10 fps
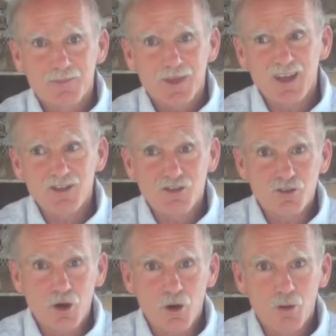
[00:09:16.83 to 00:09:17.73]
And
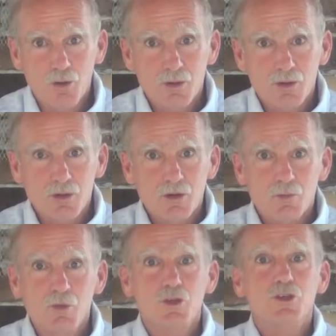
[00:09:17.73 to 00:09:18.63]
so
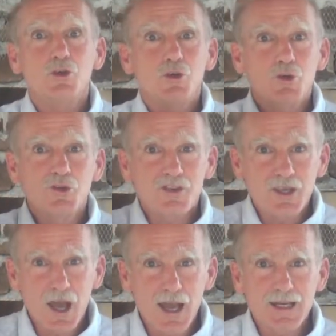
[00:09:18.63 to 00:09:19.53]
we'll use the
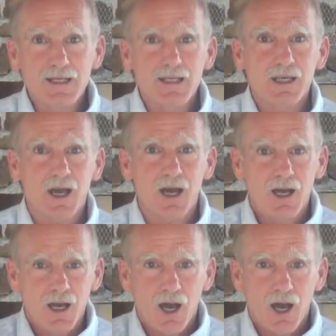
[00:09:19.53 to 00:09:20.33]
idea